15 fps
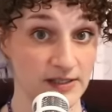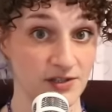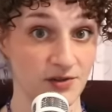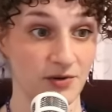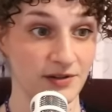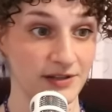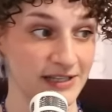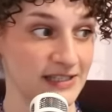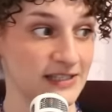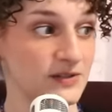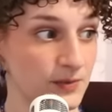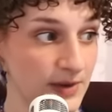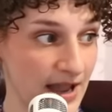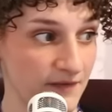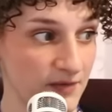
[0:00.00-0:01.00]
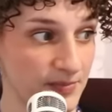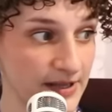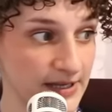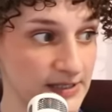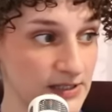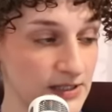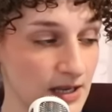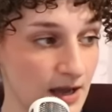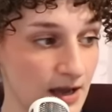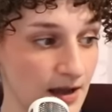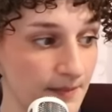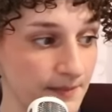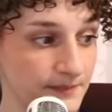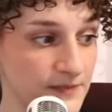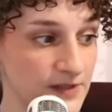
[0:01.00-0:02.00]
So, at least we have a place
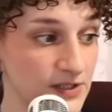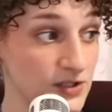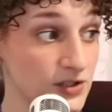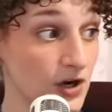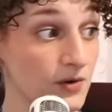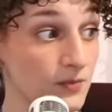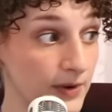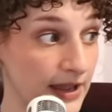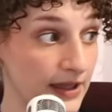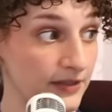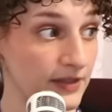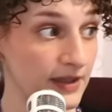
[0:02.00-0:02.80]
um, to start with.